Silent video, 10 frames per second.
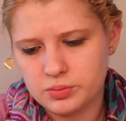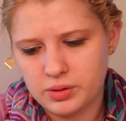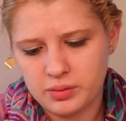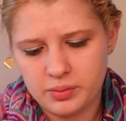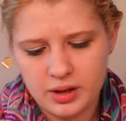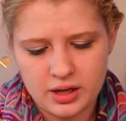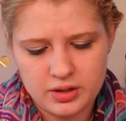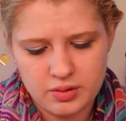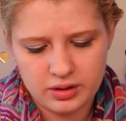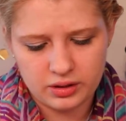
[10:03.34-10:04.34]
blah, blah, blah.
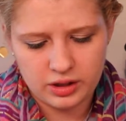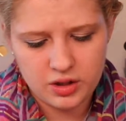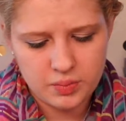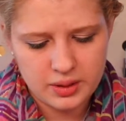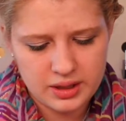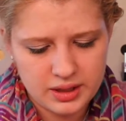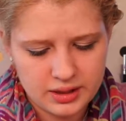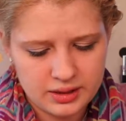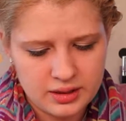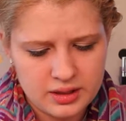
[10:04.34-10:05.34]
You get a
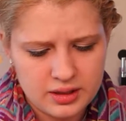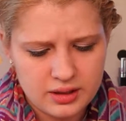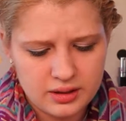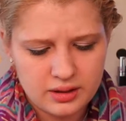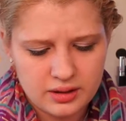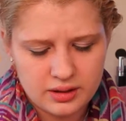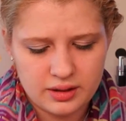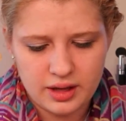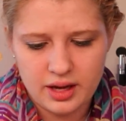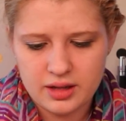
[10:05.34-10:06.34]
coupon,
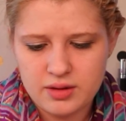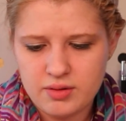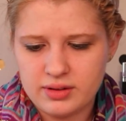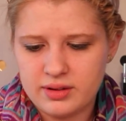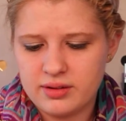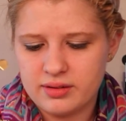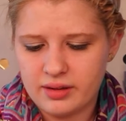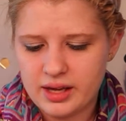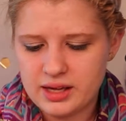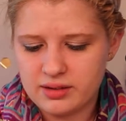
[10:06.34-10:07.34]
and you get this,
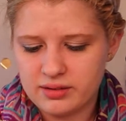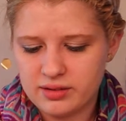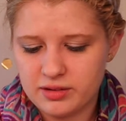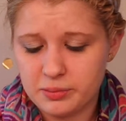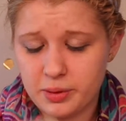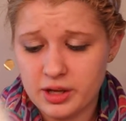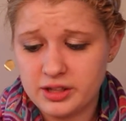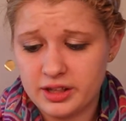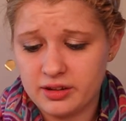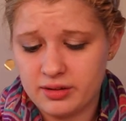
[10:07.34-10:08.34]
like,
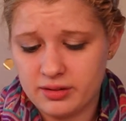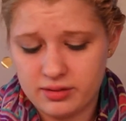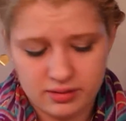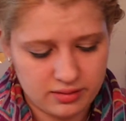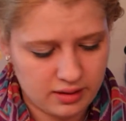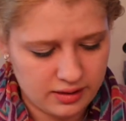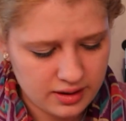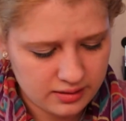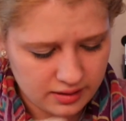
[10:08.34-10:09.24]
sponge that's, I think,